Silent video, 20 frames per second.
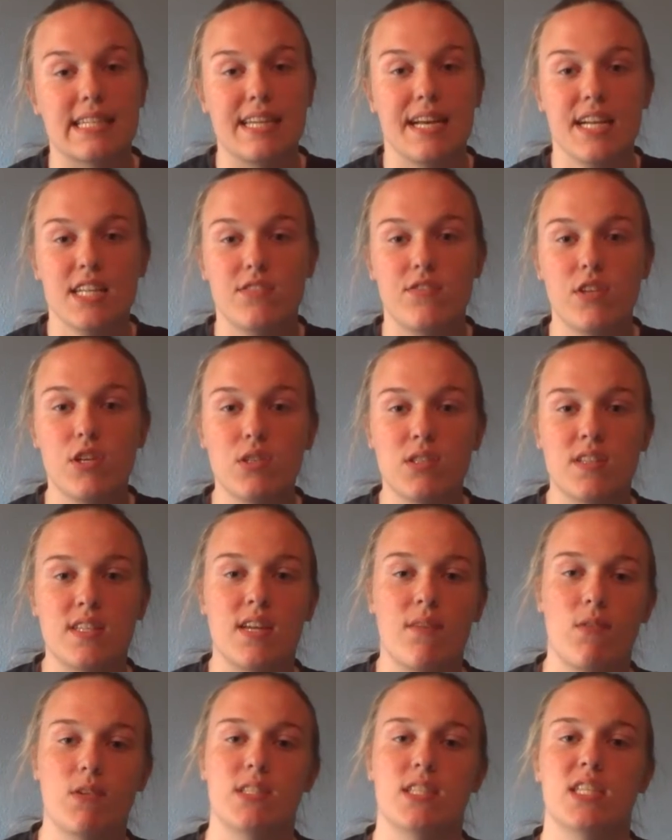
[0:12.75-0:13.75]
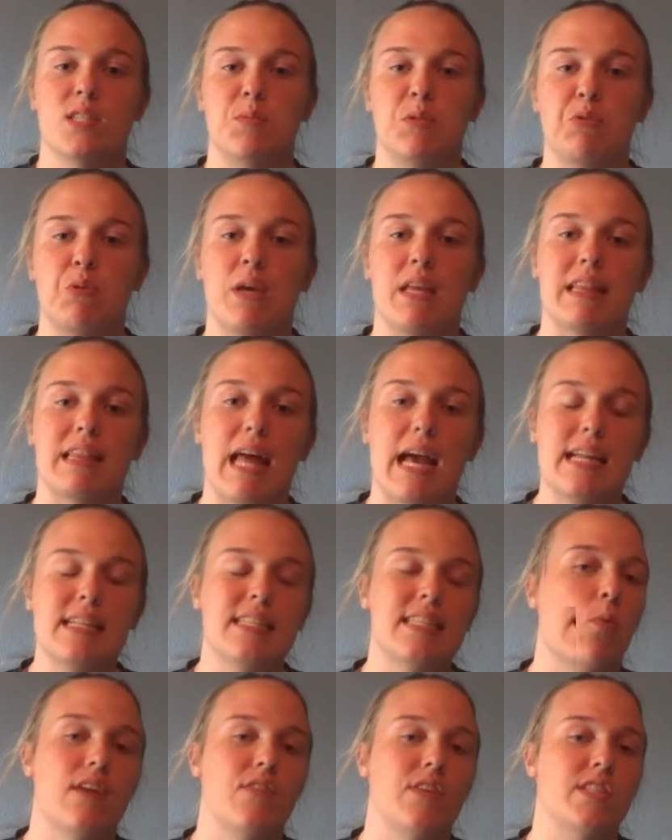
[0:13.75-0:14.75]
Today's video is on the differences between line
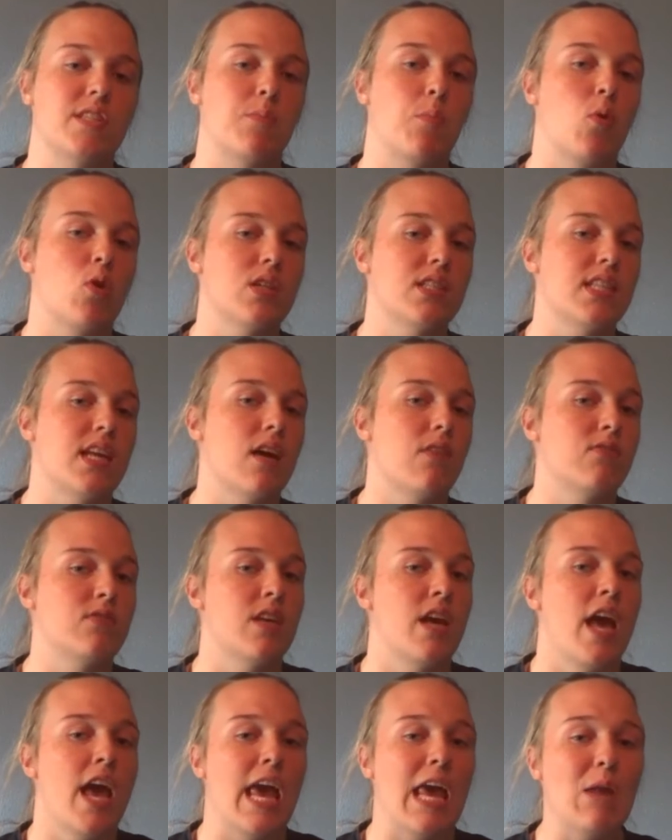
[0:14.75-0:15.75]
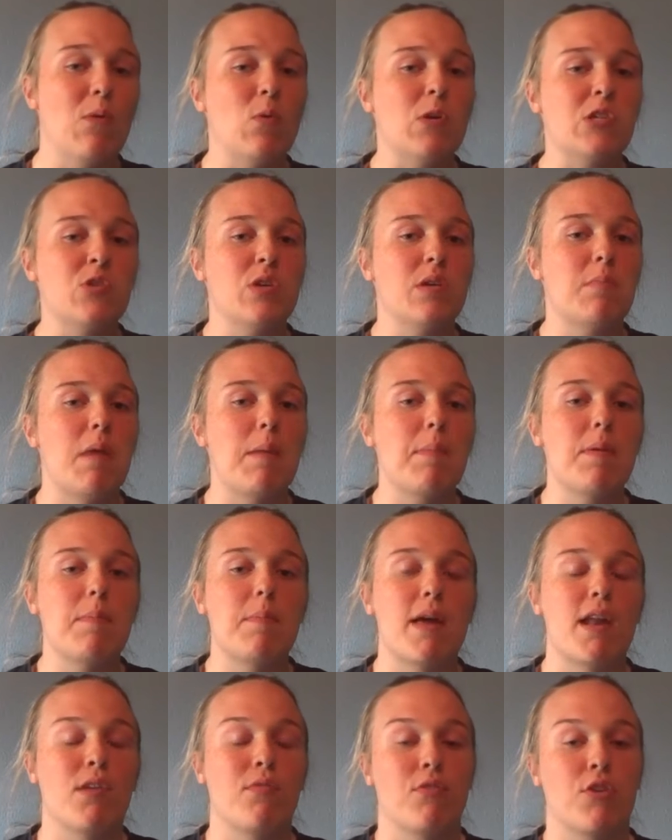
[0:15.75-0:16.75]
staff and support staffs and which one might be
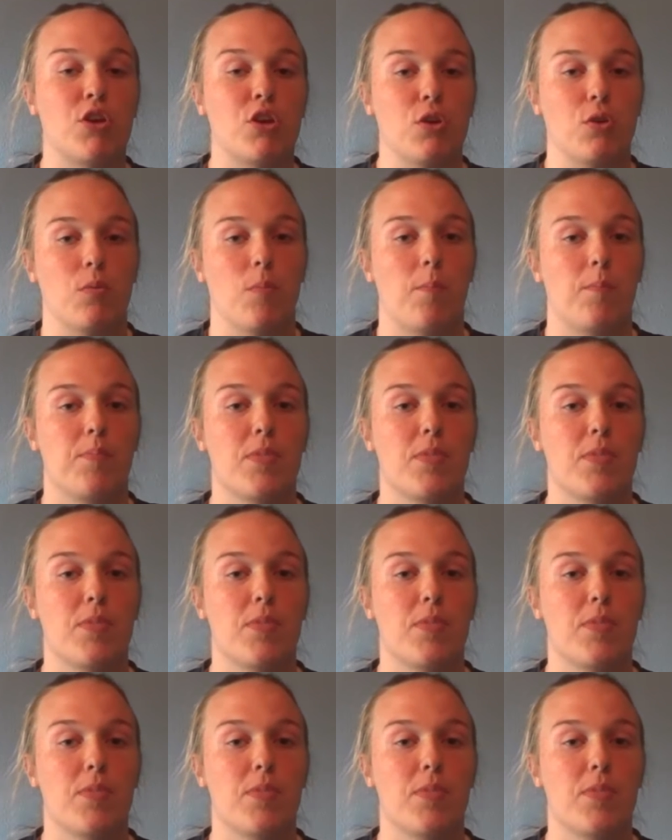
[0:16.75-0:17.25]
better for you.